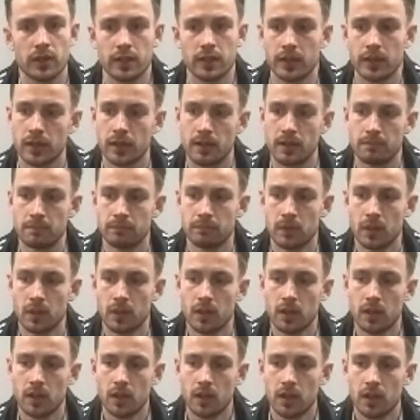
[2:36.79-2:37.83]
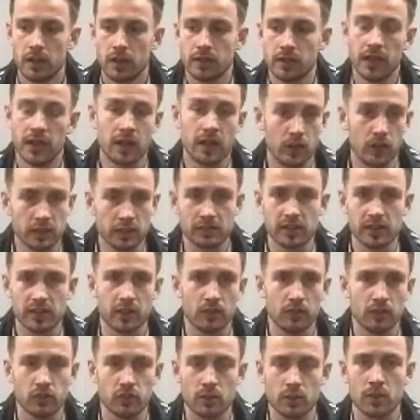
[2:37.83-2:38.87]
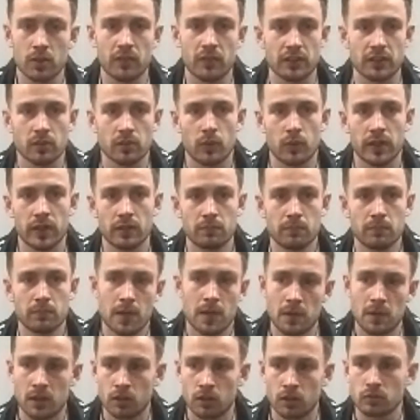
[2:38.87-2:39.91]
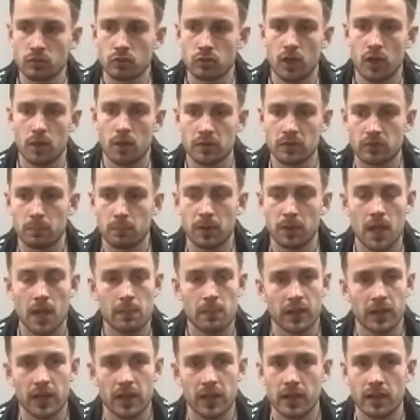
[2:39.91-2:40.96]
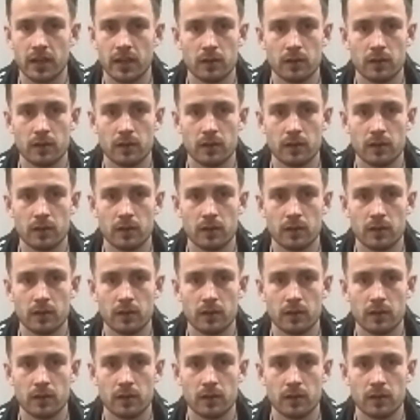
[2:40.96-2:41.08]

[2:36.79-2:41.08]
And um, yeah, like you say, obviously we'd have had to wait maybe a long time to play them again,